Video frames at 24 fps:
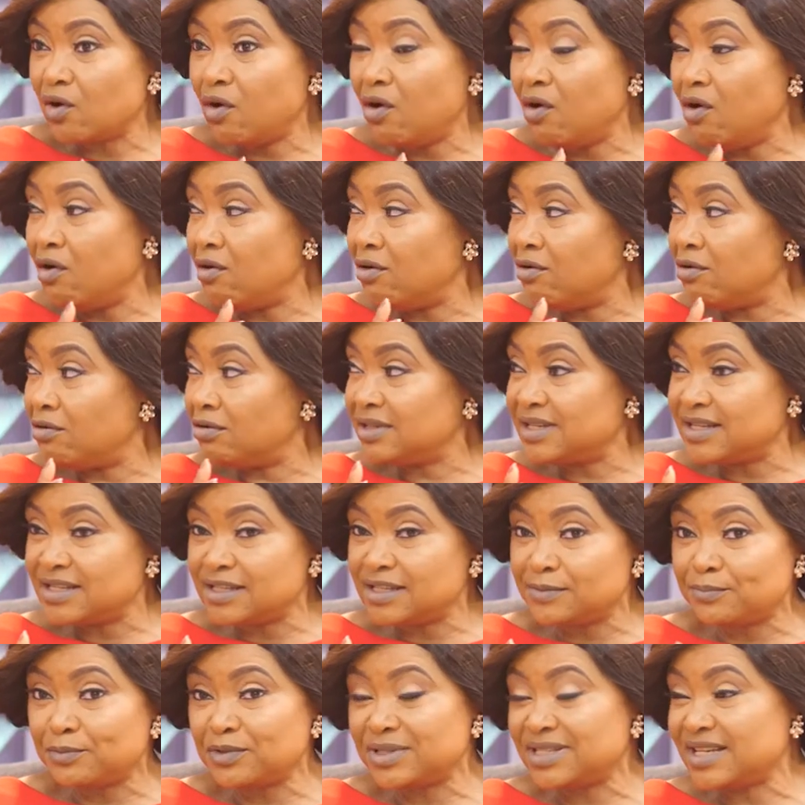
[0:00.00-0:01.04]
all
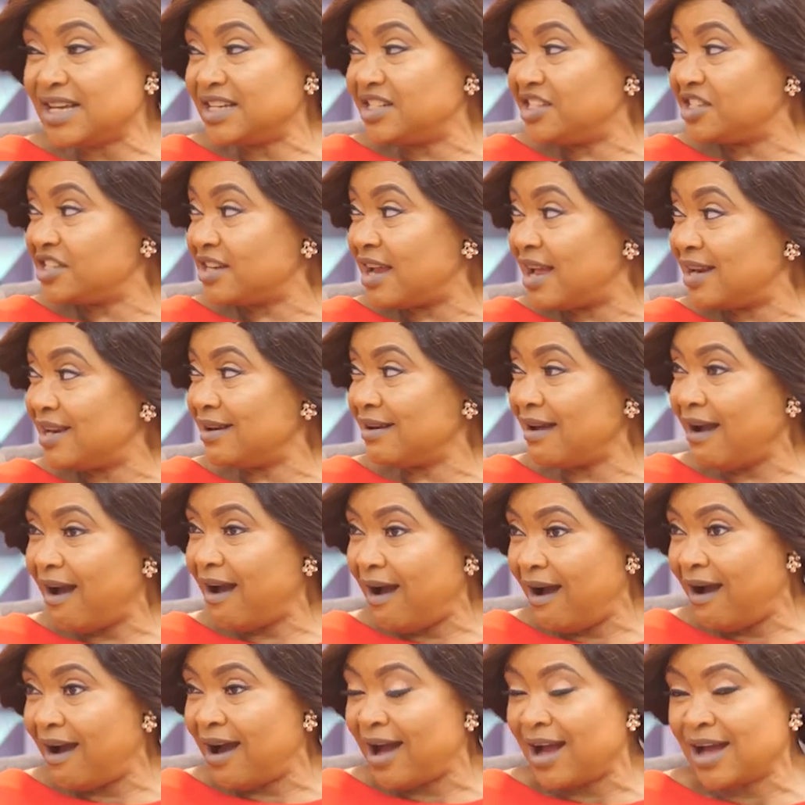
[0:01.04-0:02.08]
this potential in
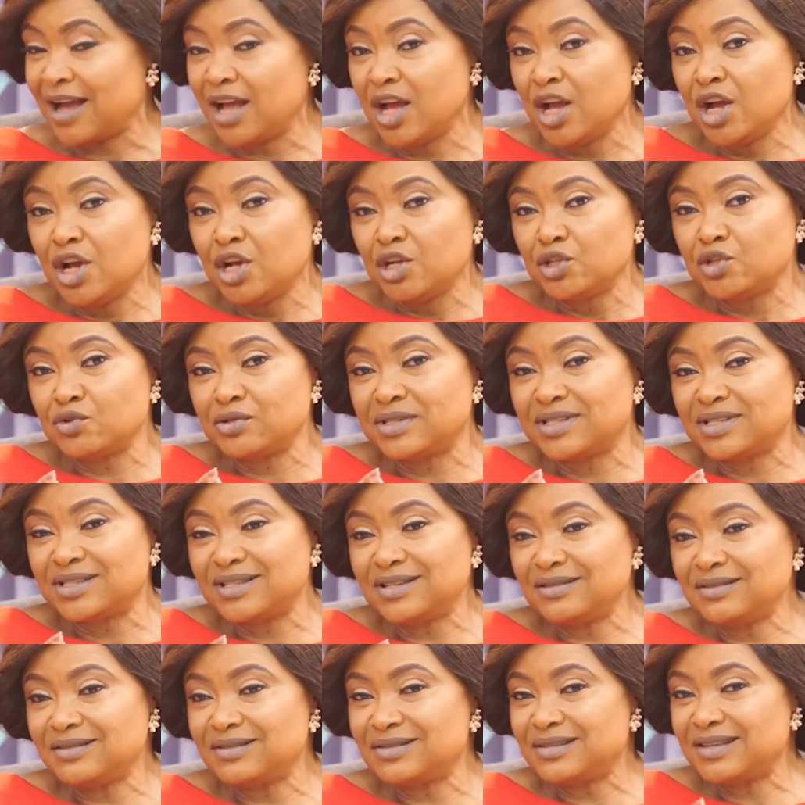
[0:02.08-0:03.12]
her to
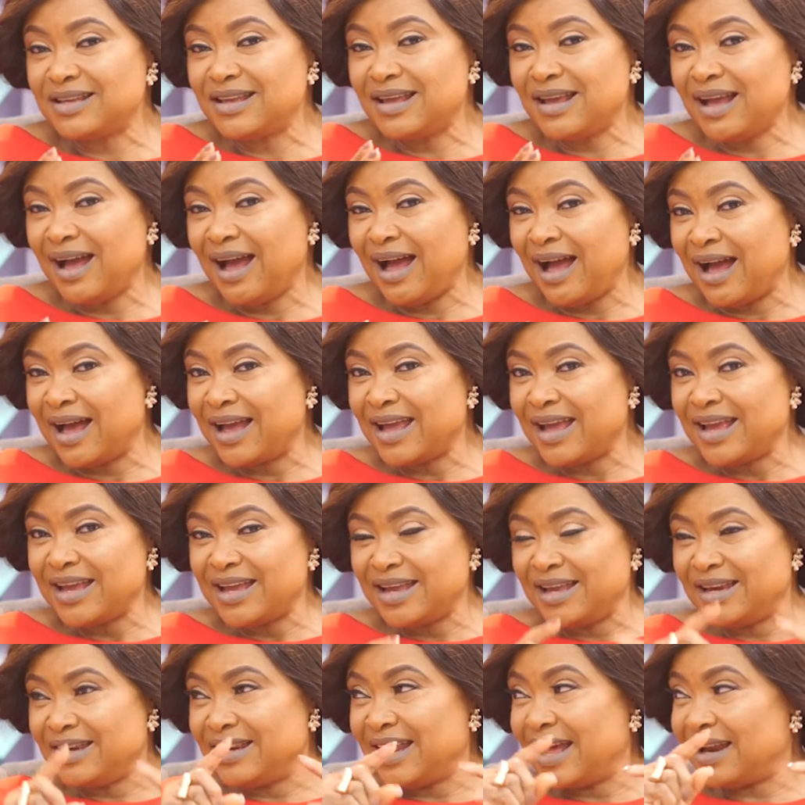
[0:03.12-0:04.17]
still see her
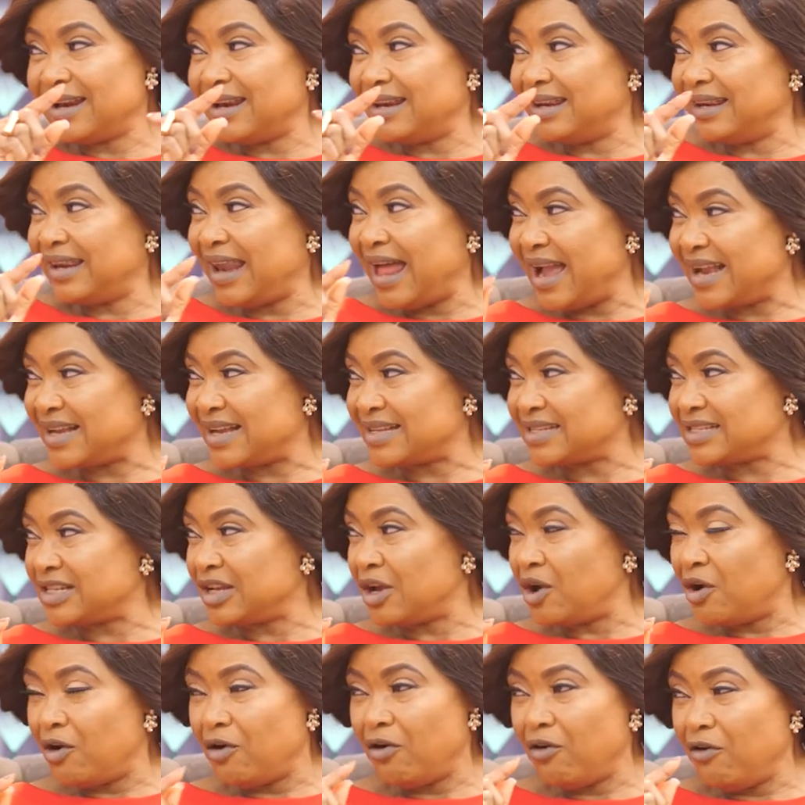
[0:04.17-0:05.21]
in that light
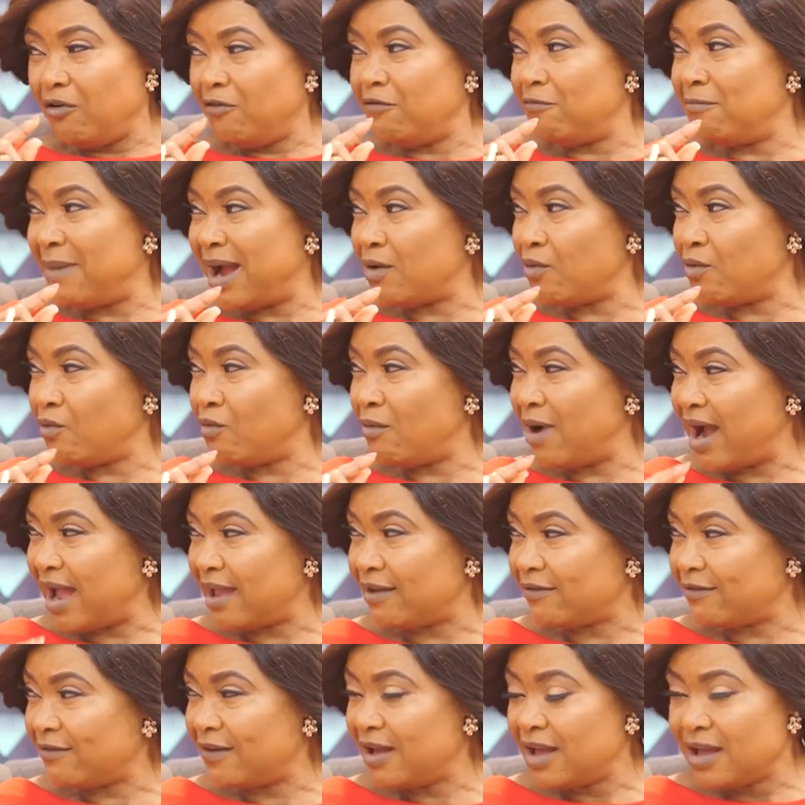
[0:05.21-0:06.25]
of my
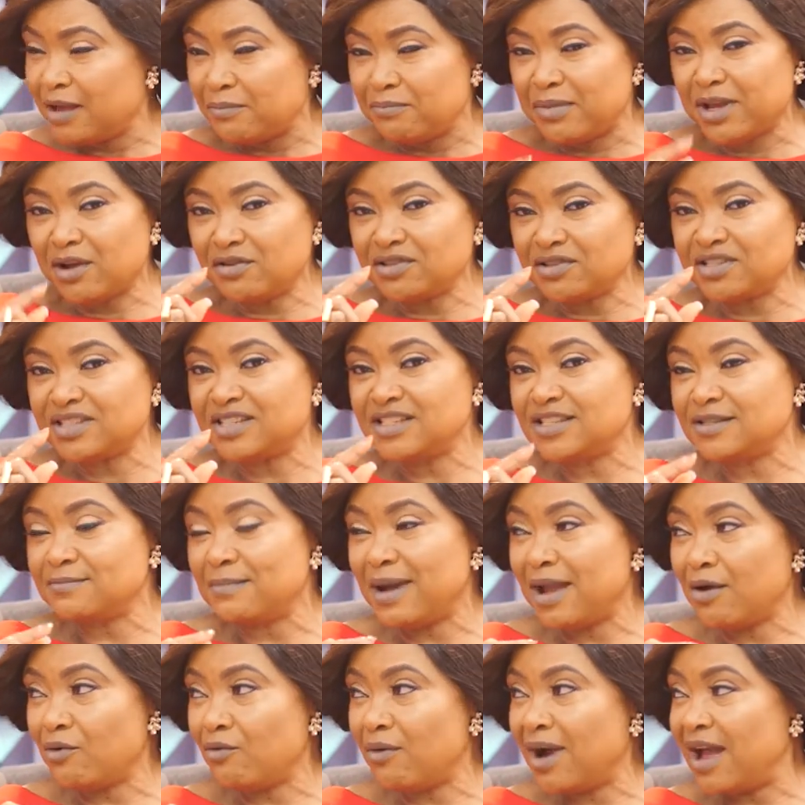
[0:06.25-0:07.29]
wife. Because she's
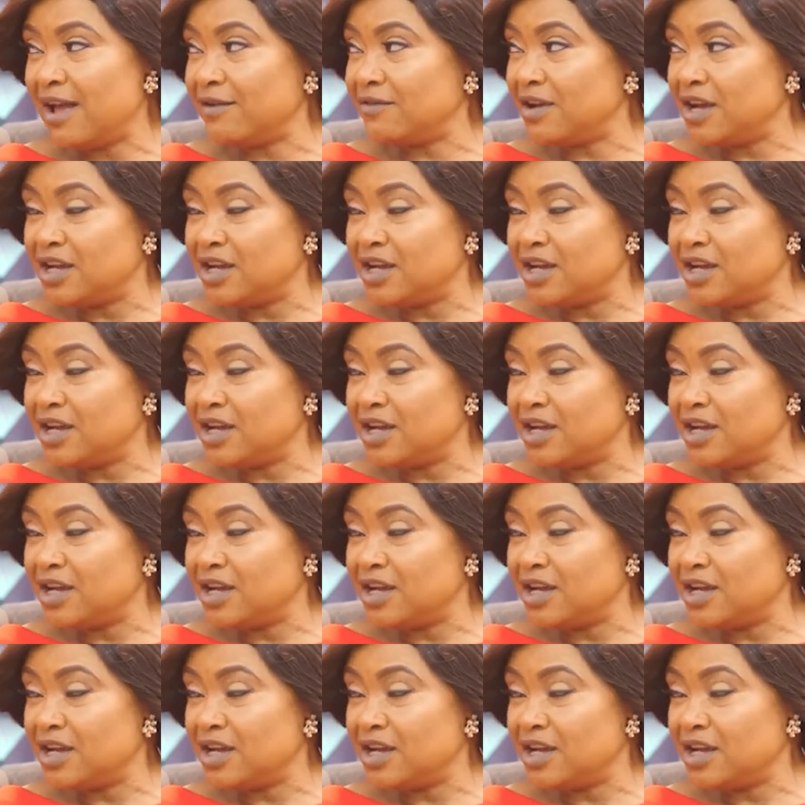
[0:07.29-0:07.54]
my wife,